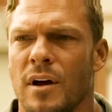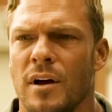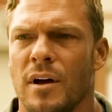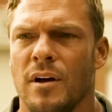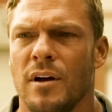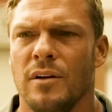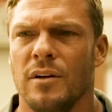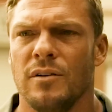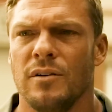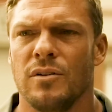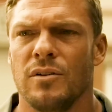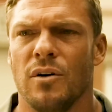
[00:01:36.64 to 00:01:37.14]

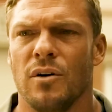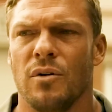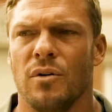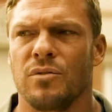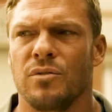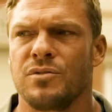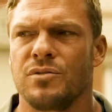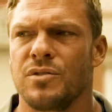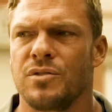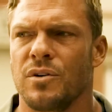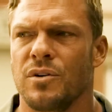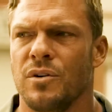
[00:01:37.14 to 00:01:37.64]
that holds the
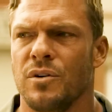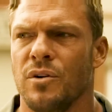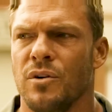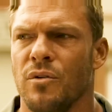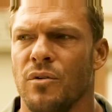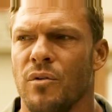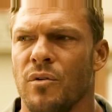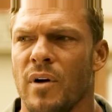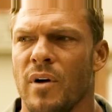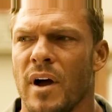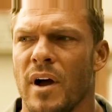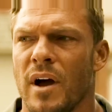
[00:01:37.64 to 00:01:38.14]
key to their
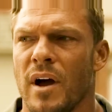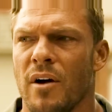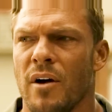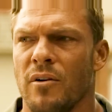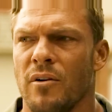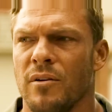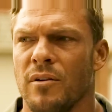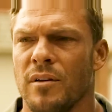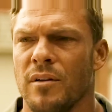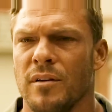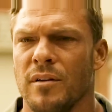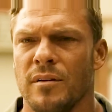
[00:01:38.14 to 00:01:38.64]
bond.
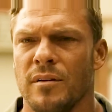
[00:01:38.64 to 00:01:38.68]
But